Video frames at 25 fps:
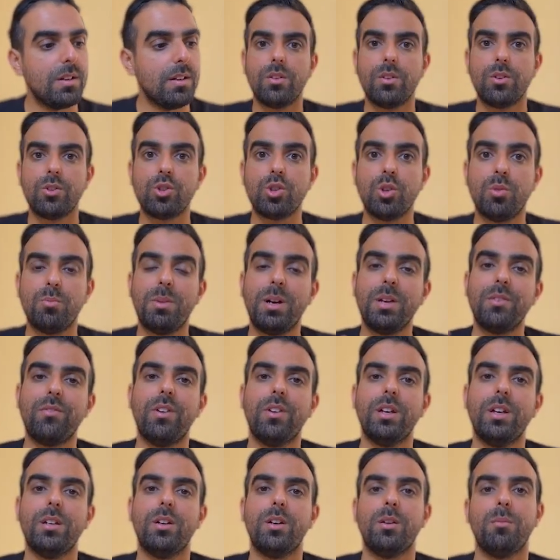So my
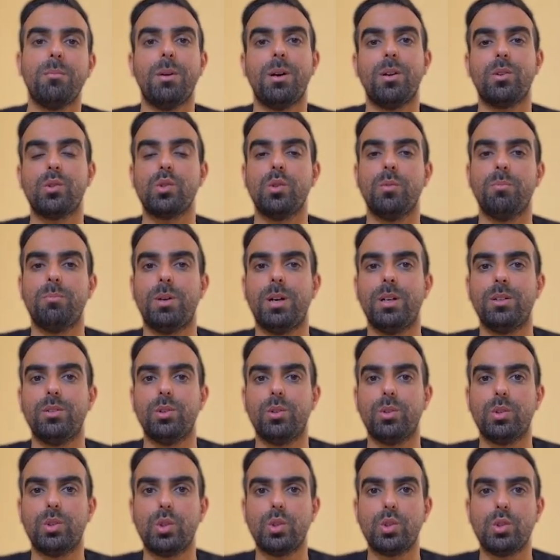final remarks on
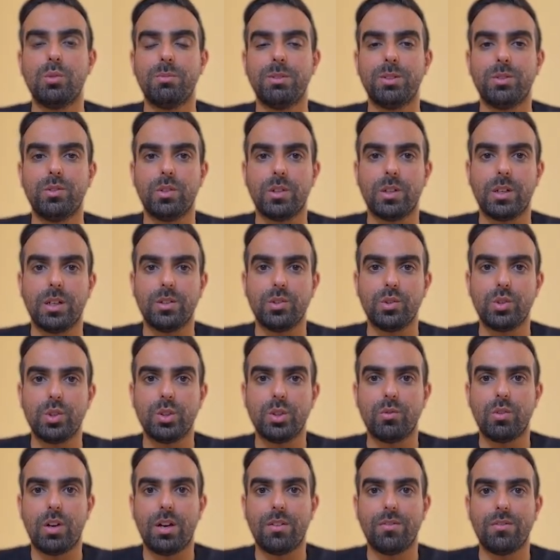pytorch-geometric and
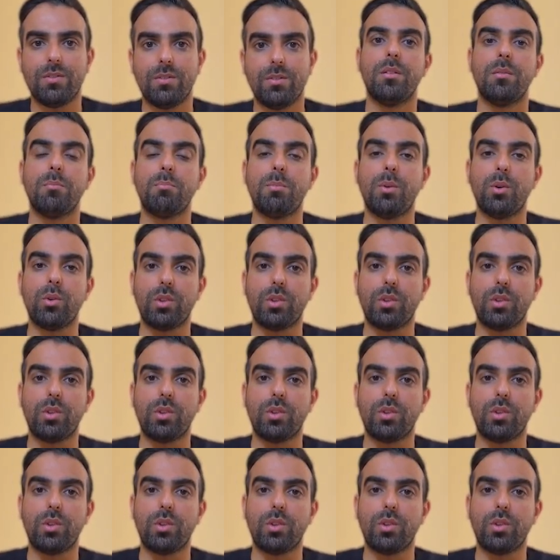Jraph. Both